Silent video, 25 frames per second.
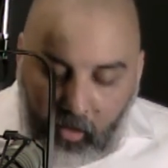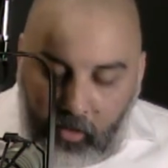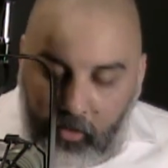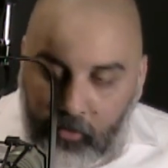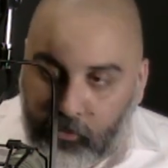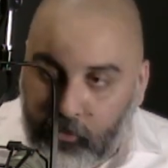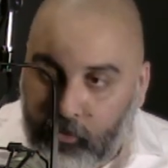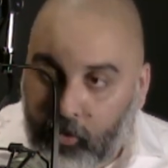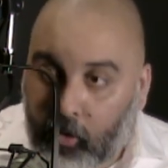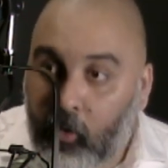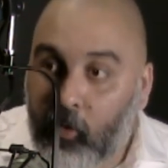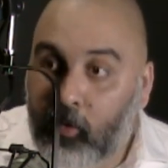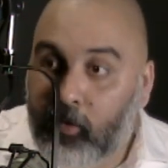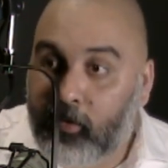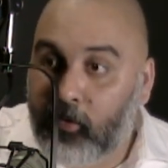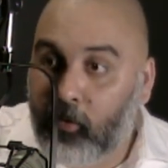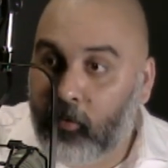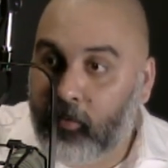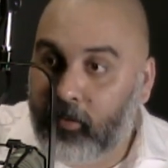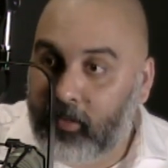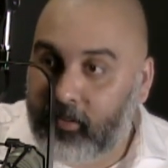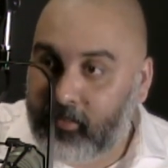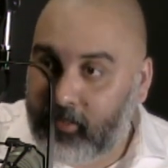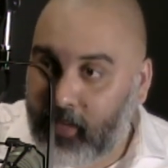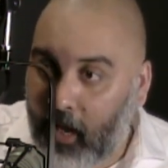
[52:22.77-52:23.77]
Those are
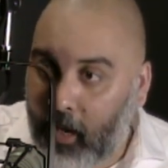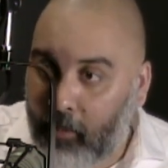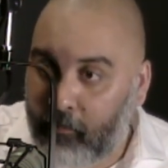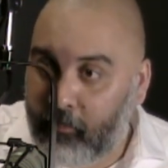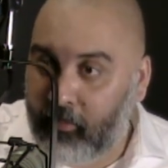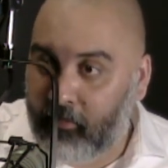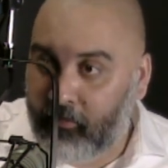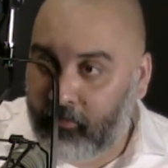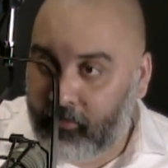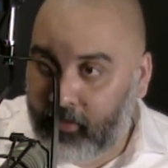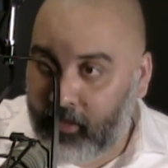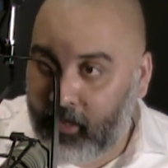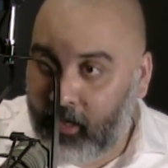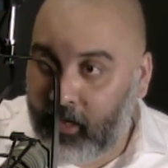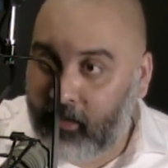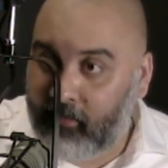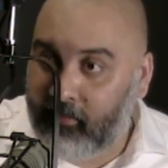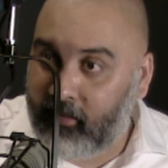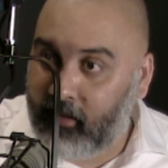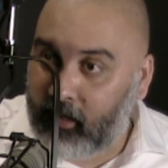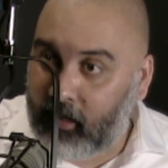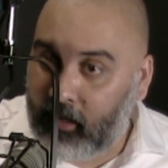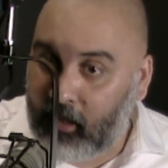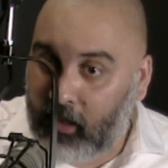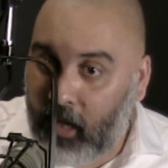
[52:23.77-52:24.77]
the type of things
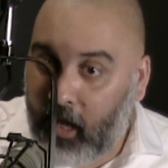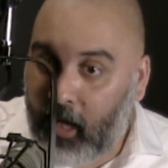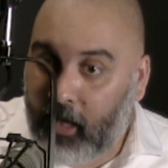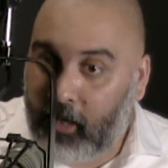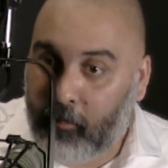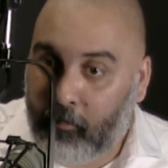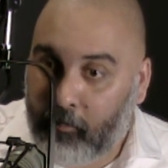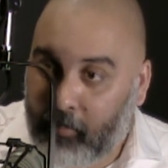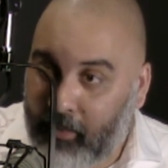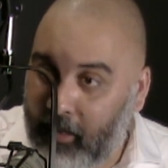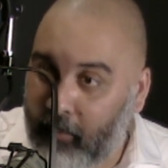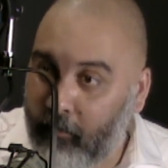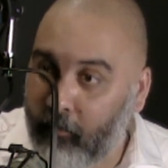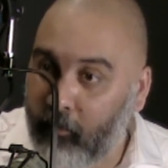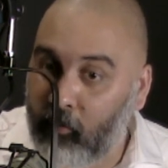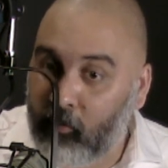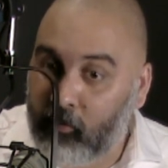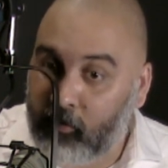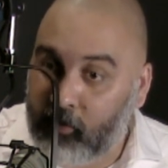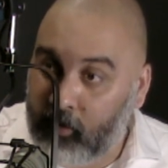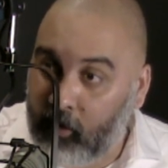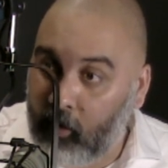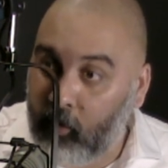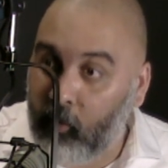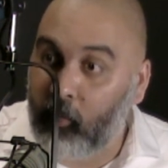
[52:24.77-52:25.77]
that a lot of people
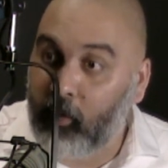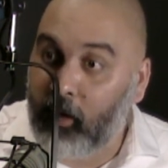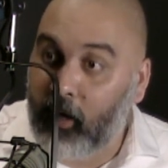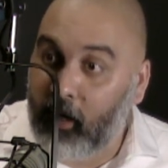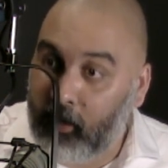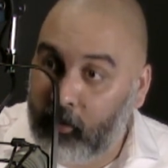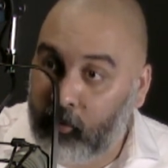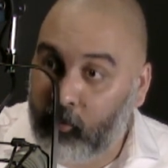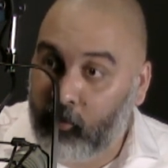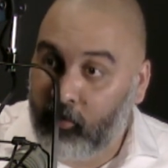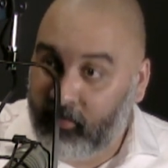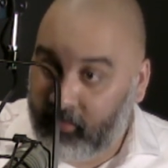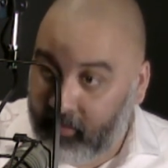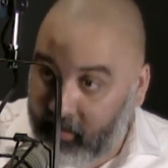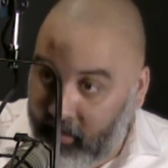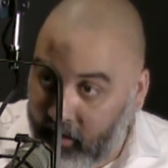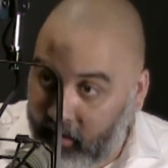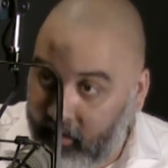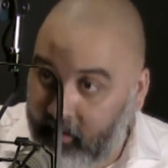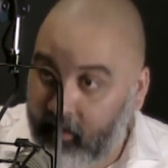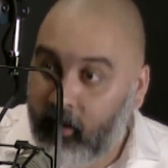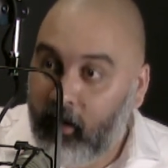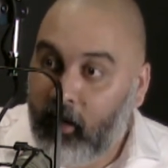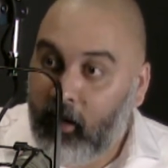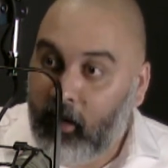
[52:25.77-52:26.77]
don't
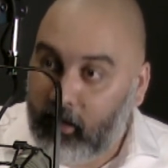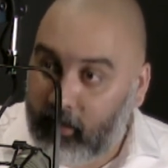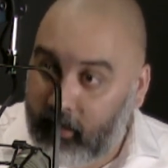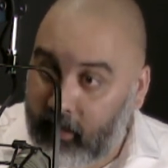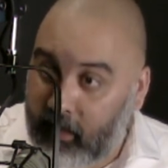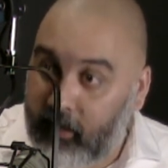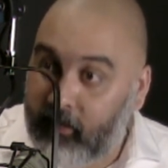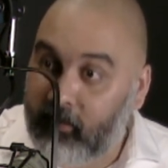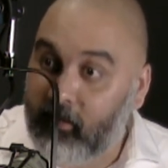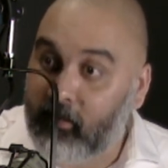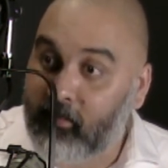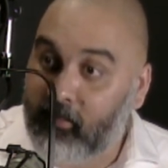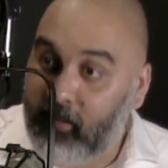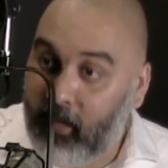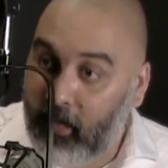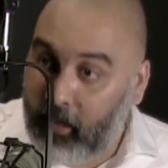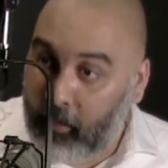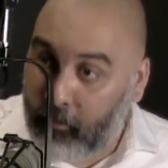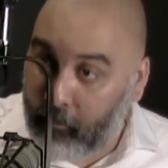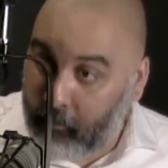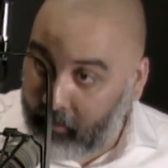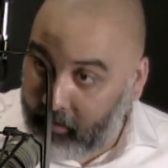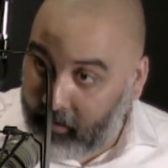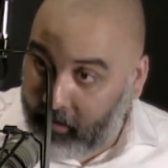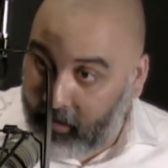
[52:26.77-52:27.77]
understand need to
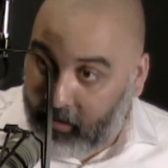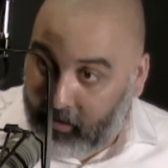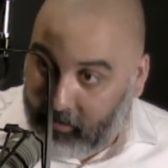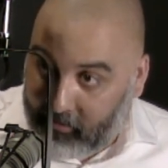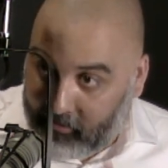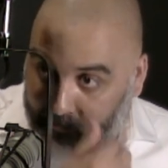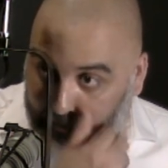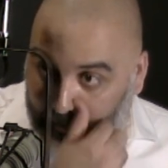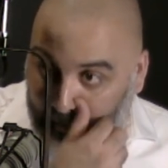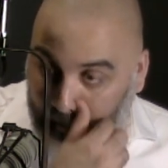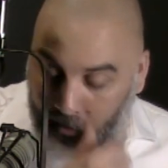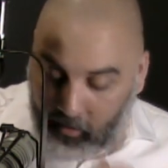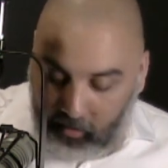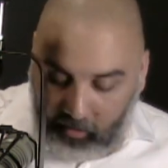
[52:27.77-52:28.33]
take place.